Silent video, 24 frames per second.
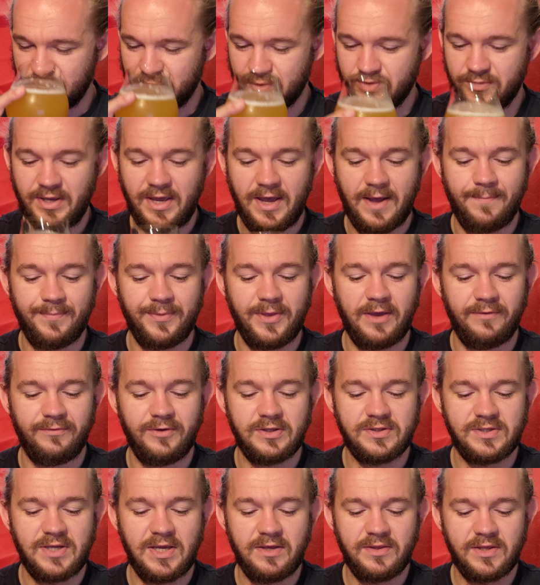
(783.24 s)
So yeah, if
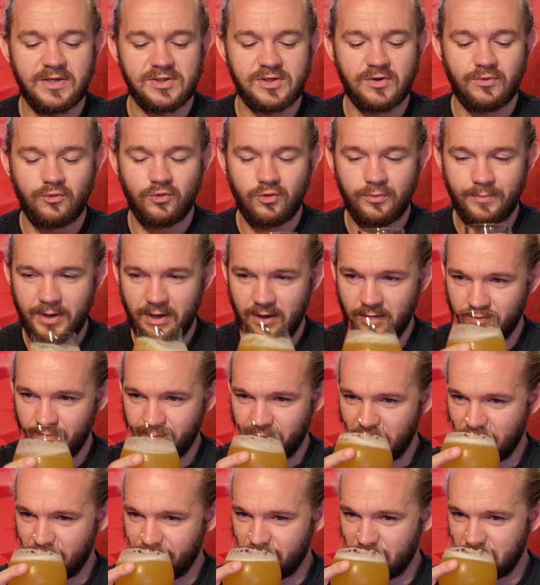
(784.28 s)
you take this aroma in
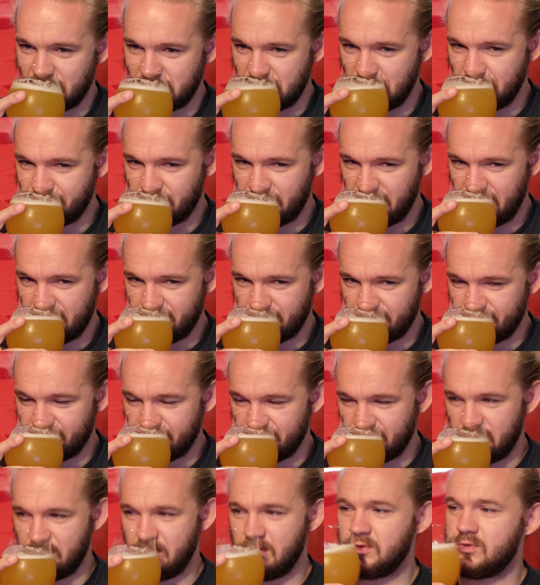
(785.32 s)
very, very deeply,
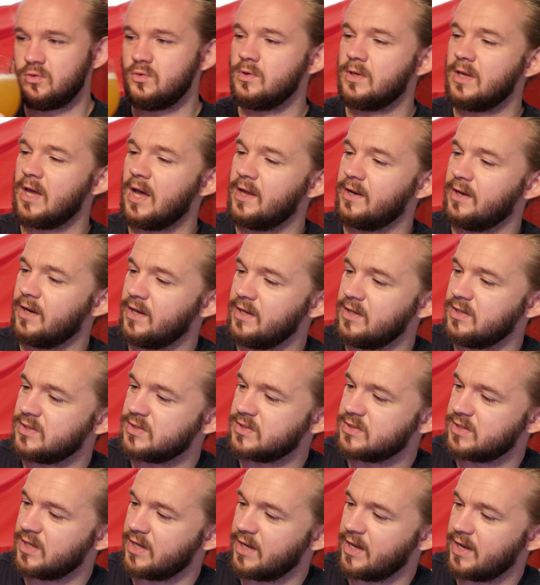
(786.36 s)
you do get a
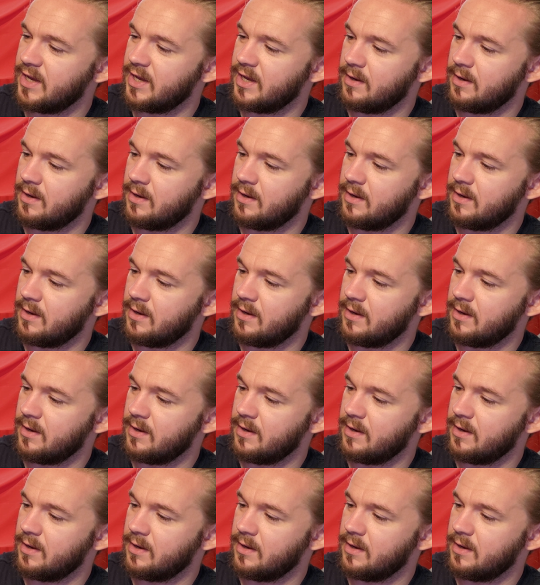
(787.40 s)
nice,